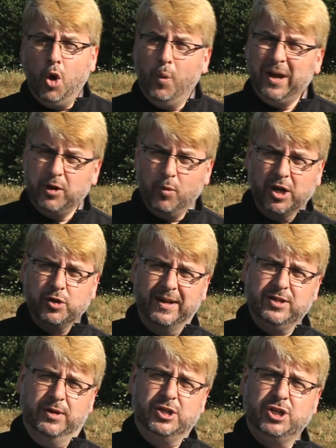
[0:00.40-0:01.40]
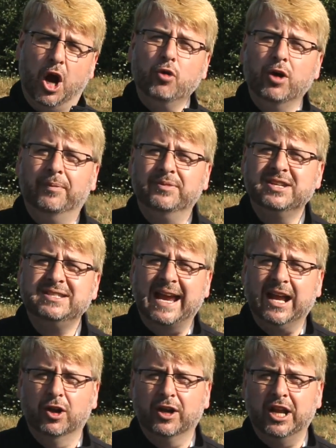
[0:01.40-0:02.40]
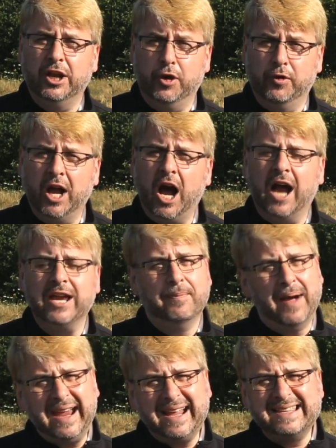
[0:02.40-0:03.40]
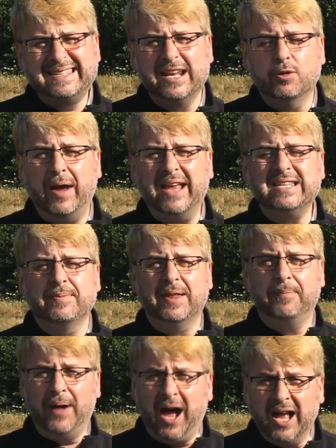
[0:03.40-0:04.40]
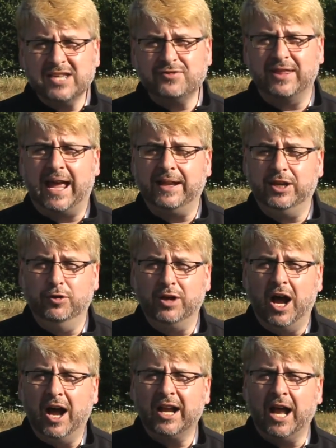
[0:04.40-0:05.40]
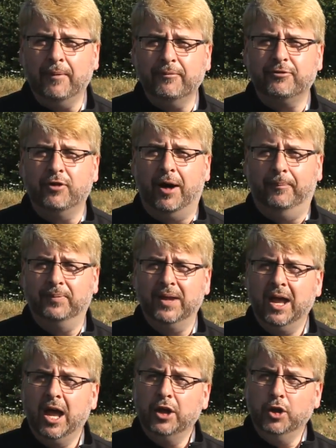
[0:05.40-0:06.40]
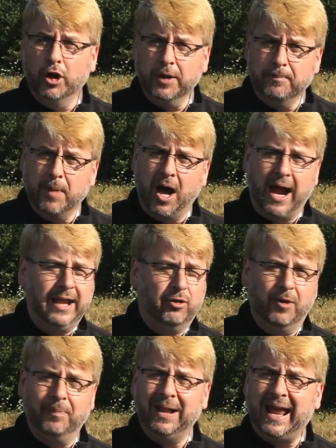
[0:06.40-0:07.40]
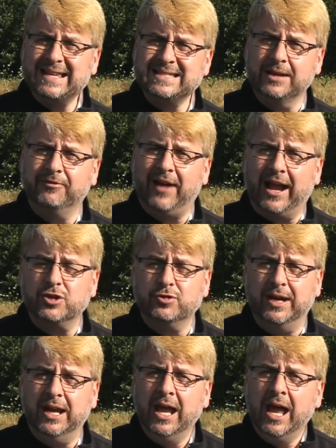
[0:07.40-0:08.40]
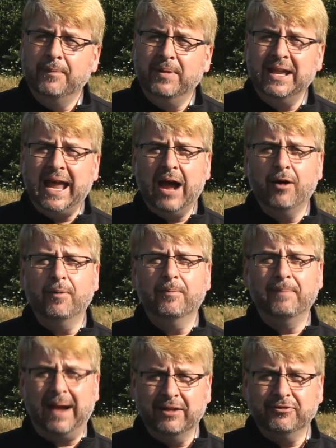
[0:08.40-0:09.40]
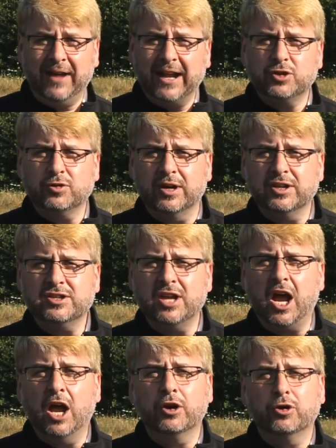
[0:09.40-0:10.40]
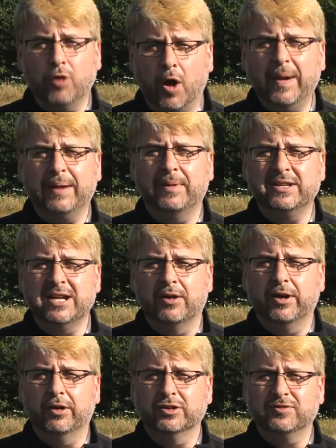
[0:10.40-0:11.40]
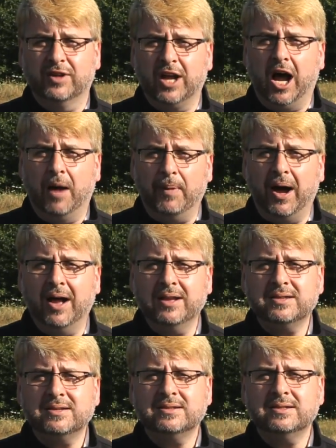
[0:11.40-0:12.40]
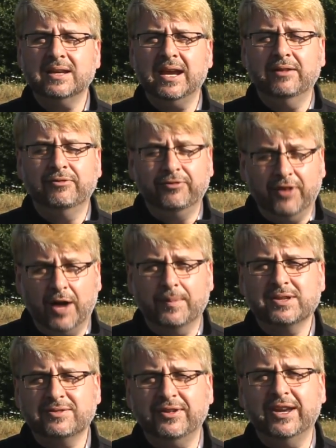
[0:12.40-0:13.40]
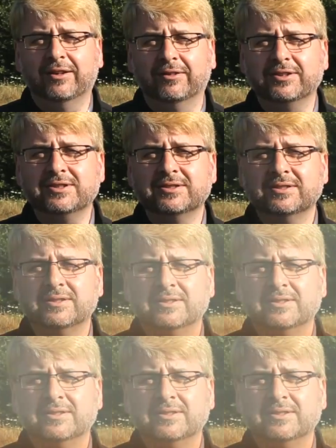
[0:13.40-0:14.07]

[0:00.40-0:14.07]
When you wander into a showroom to take a look at a new car, you might consider where some of the parts for that new car come from. Not a mine or a plastic factory, but now manufacturers are growing materials for car parts in farmers' fields.